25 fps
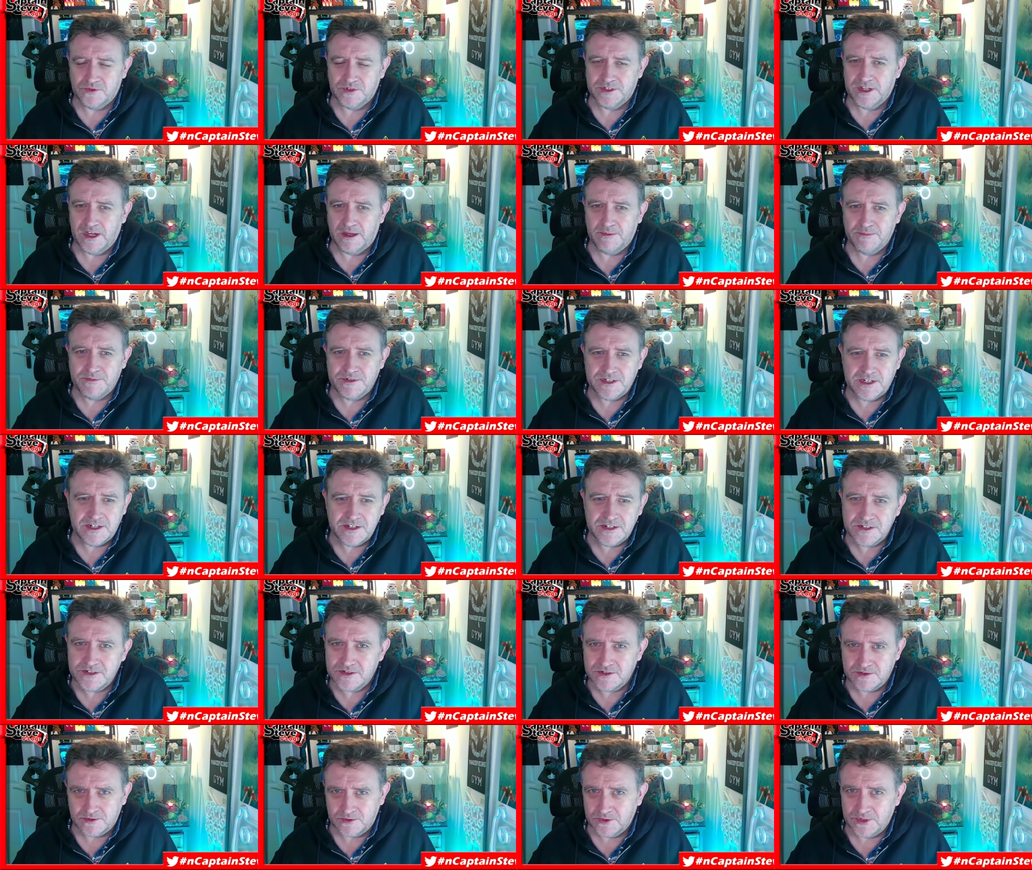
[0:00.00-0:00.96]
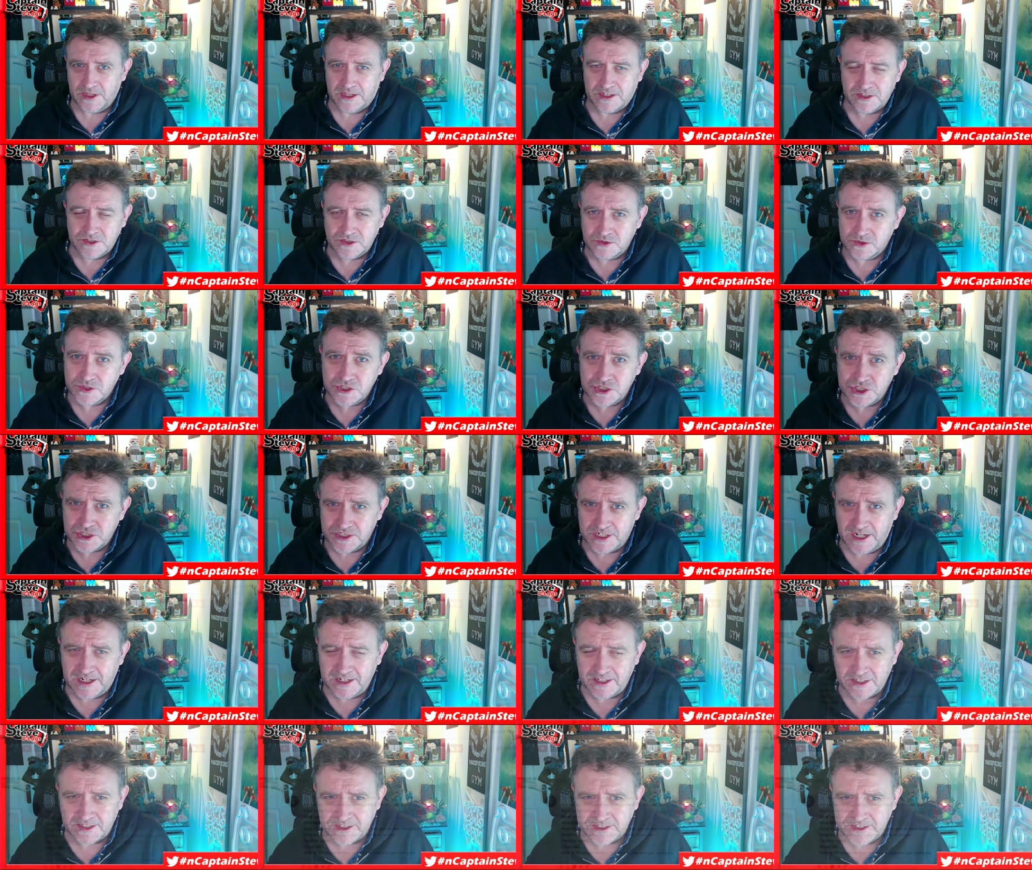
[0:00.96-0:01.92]
an update and all that sort of
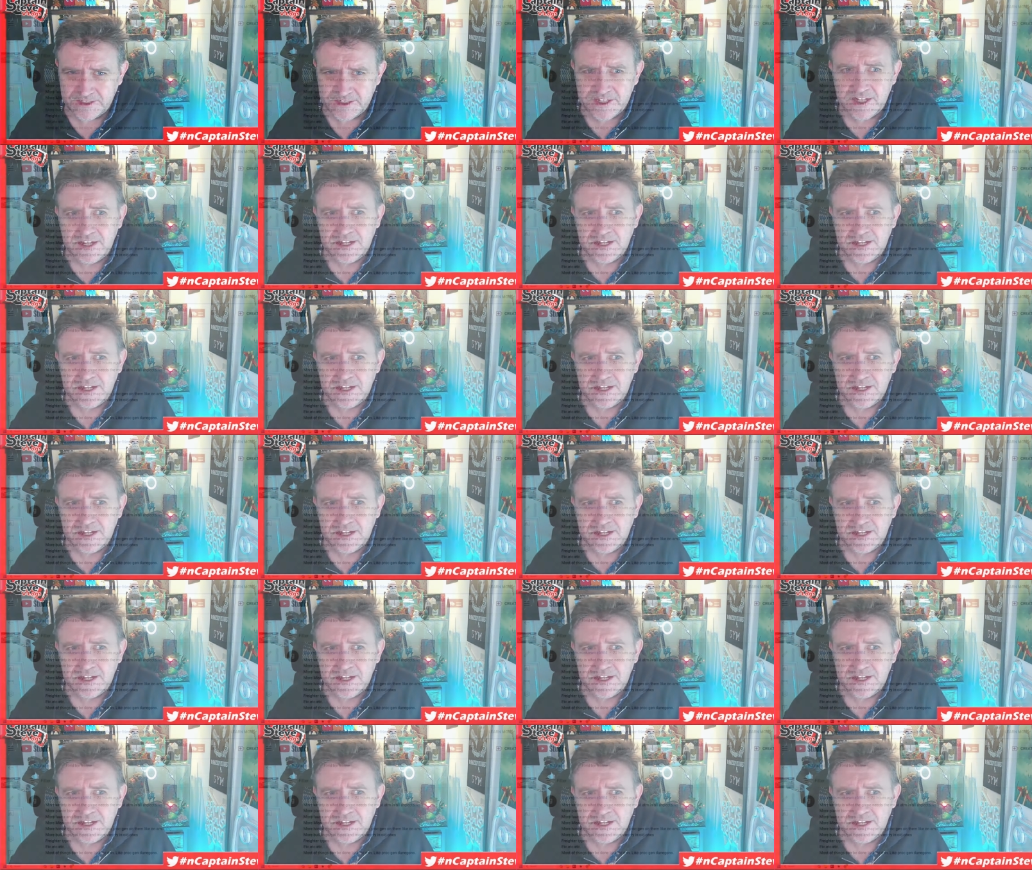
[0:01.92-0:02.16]
shenanigans.